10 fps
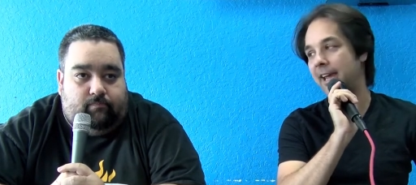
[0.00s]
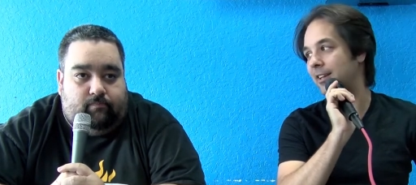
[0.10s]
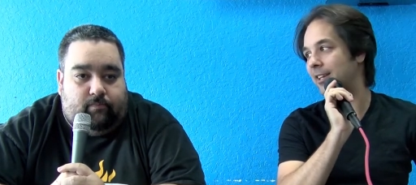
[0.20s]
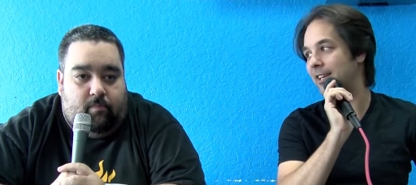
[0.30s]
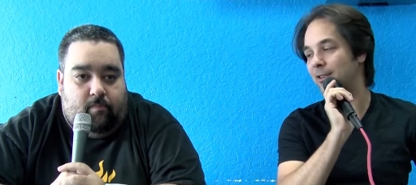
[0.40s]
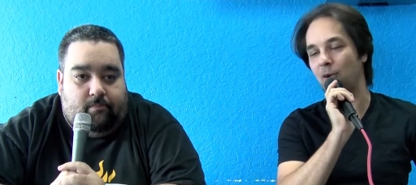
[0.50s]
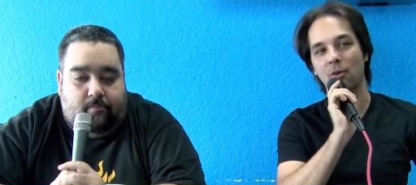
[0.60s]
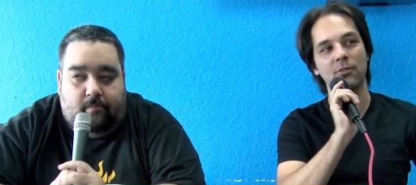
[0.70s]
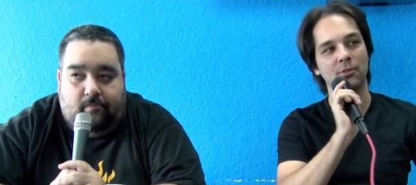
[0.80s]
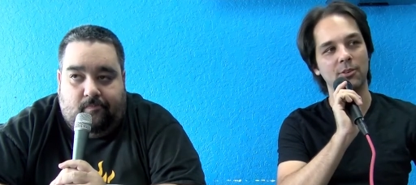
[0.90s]
Speaker 1: alien
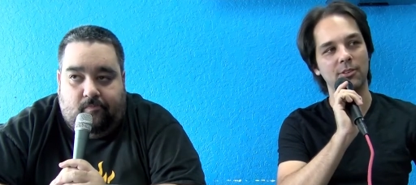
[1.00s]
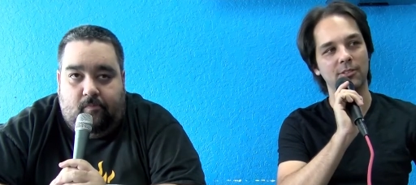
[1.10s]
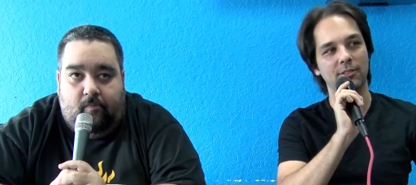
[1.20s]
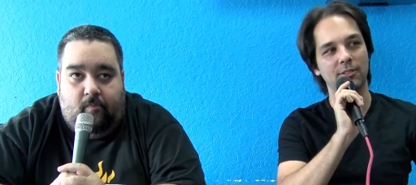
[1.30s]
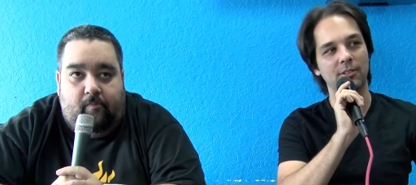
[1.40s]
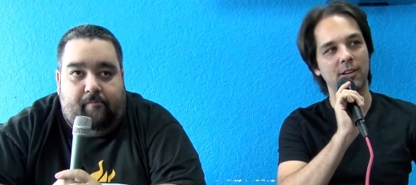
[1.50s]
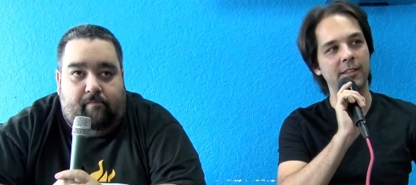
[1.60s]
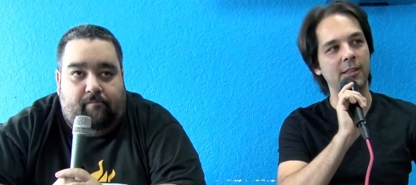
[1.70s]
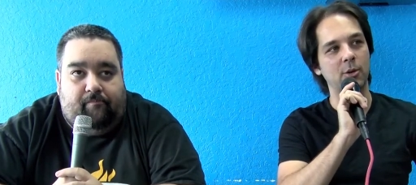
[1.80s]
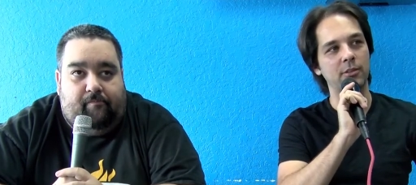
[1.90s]
overalls. Are
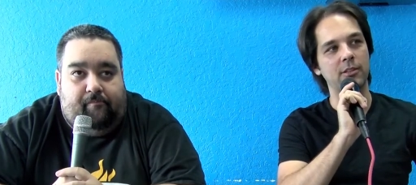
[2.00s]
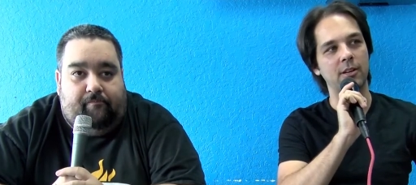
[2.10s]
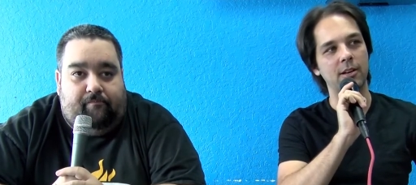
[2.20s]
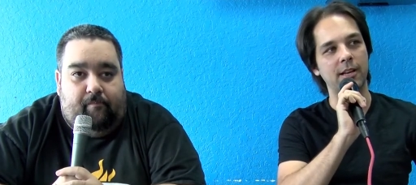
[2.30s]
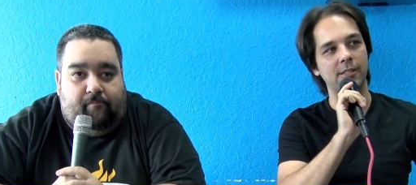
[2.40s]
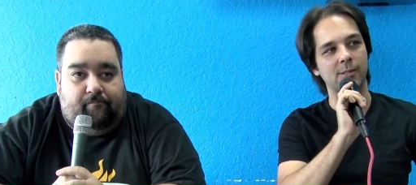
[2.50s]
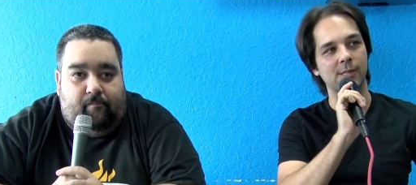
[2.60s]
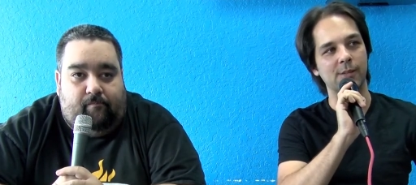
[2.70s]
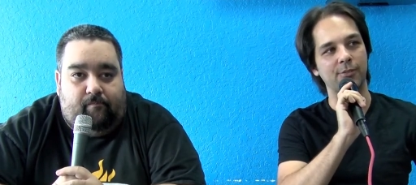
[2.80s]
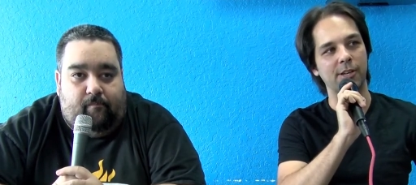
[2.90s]
they glow in the dark at
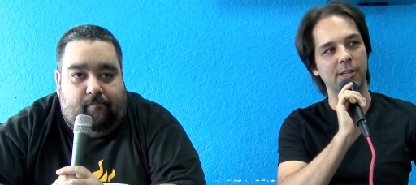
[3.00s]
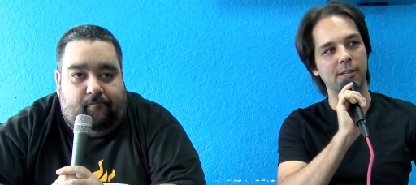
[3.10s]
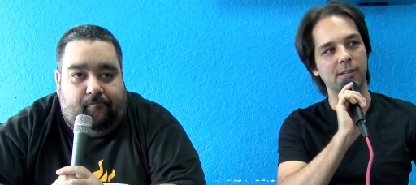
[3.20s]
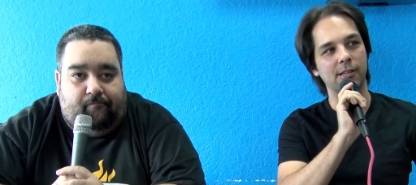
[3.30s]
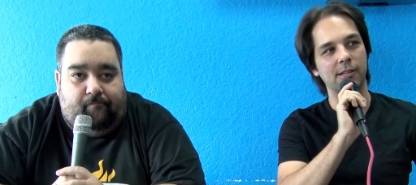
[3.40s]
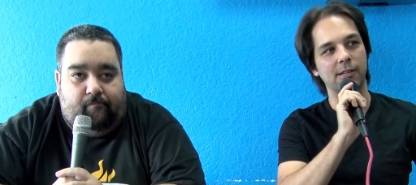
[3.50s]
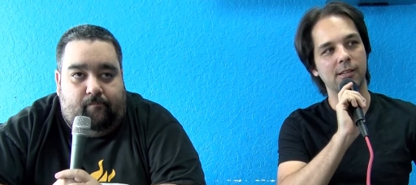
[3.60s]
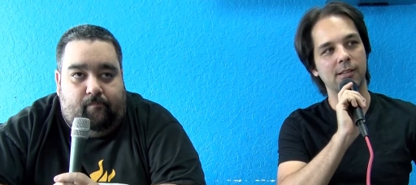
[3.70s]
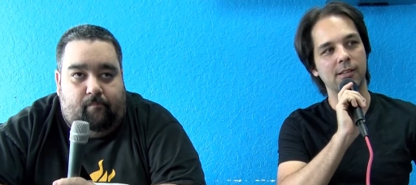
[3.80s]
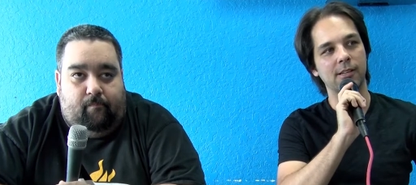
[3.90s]
Susie Fed?
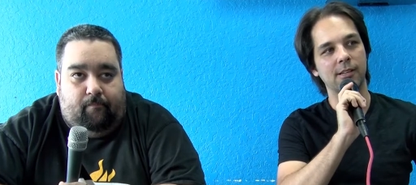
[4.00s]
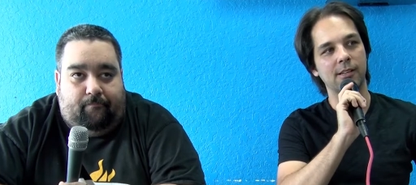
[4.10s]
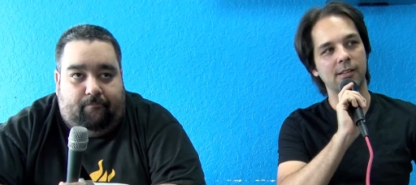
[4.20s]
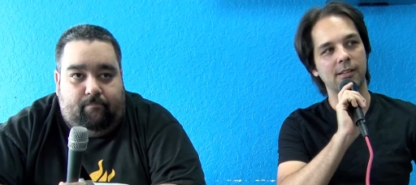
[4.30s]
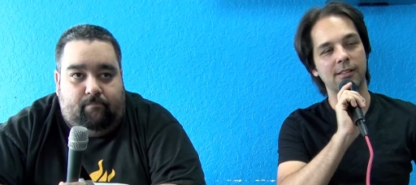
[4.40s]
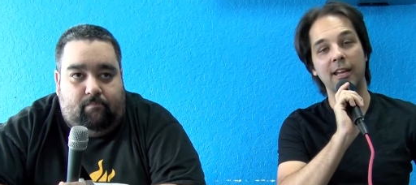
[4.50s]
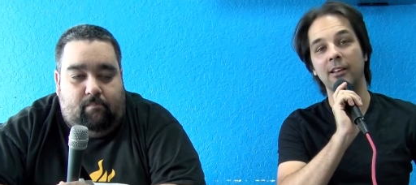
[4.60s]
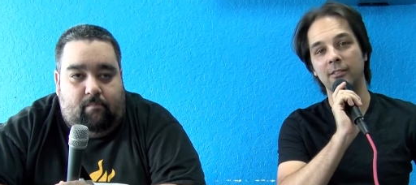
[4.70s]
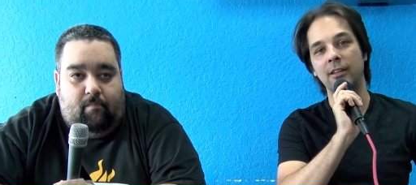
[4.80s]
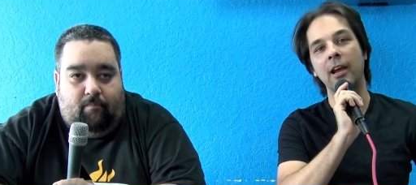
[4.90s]

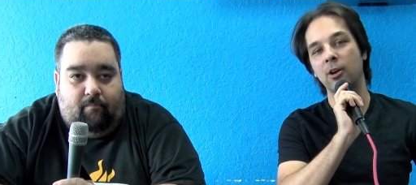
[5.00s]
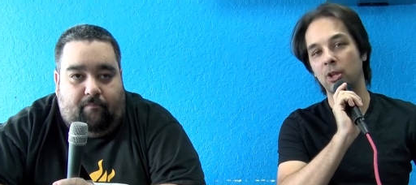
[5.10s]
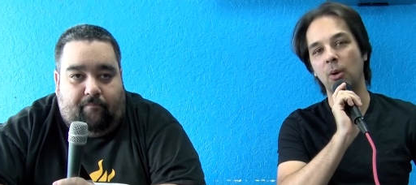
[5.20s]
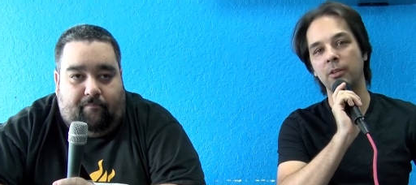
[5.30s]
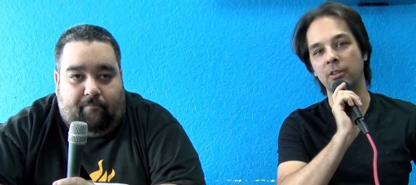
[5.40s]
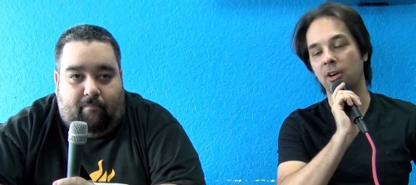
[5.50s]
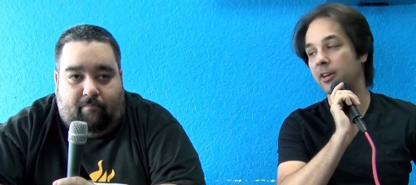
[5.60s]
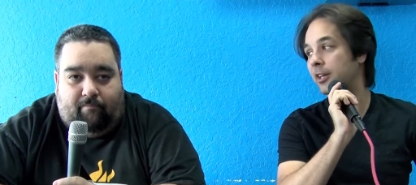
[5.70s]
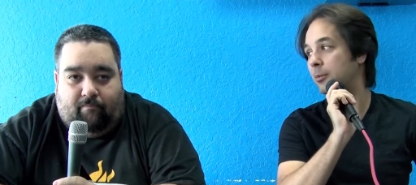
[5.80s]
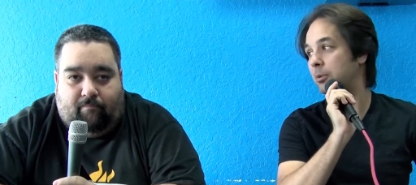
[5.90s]
They they are glow in the
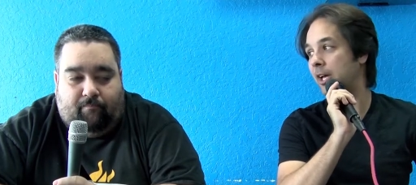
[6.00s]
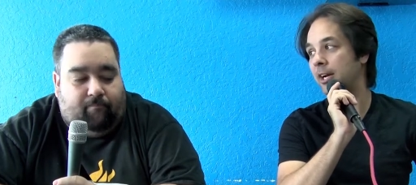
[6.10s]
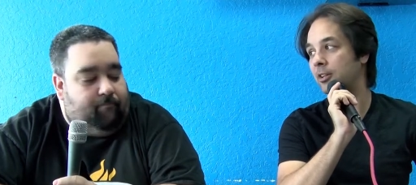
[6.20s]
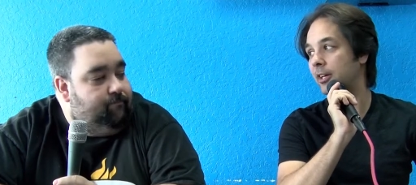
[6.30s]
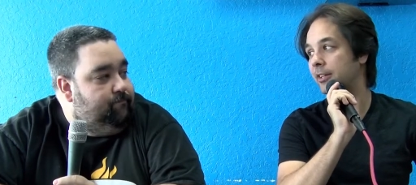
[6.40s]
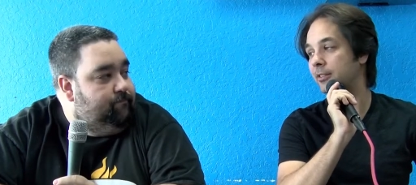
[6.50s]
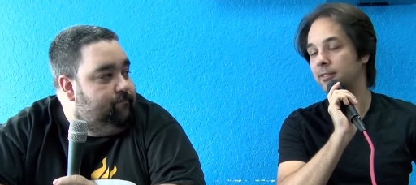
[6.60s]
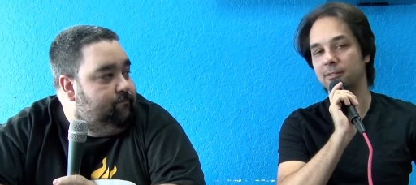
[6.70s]
dark in a black light.